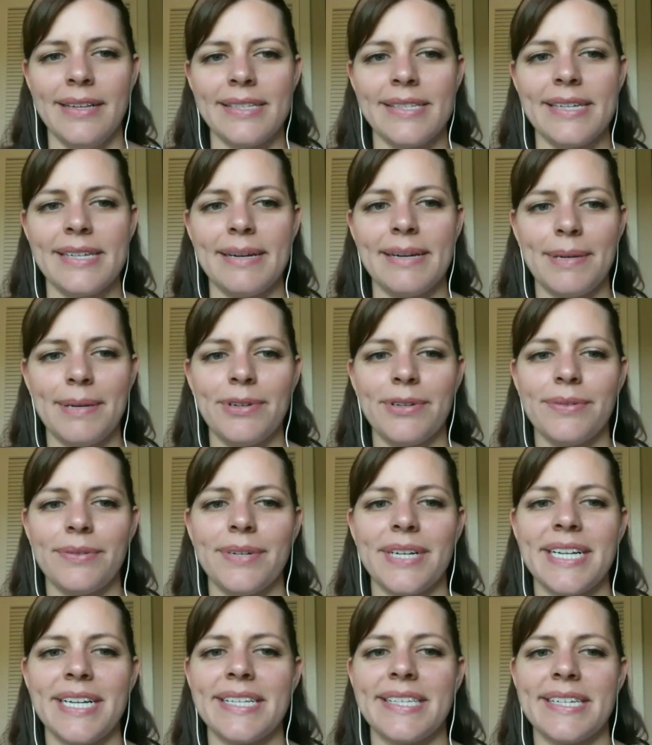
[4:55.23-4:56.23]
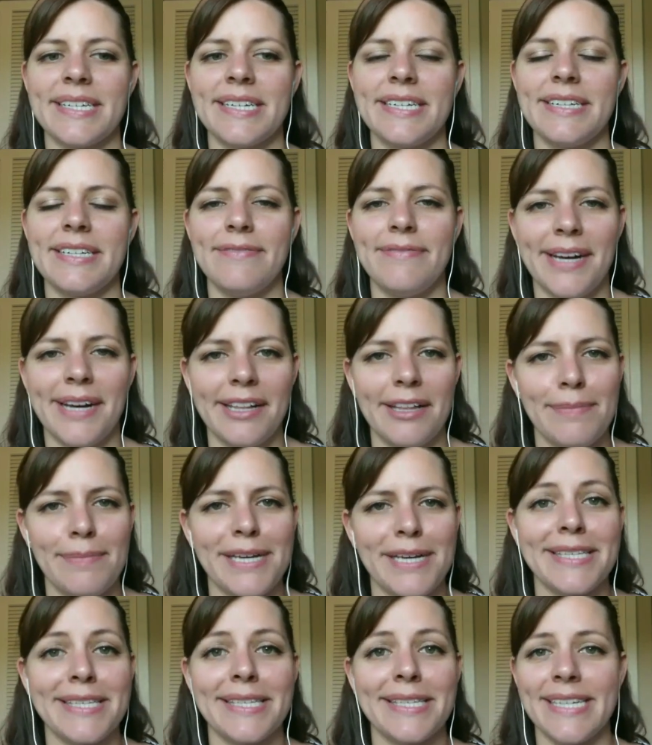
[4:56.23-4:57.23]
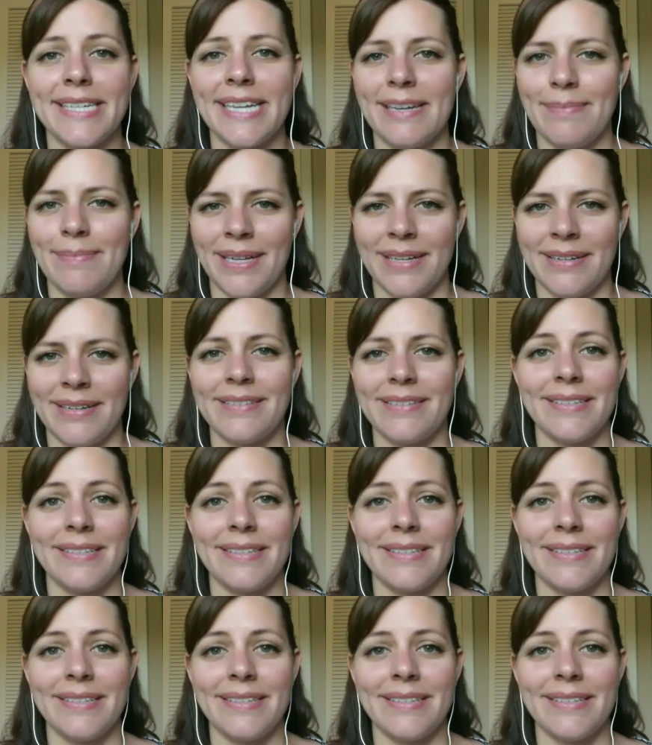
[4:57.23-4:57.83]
Step number 3 is to develop a statement.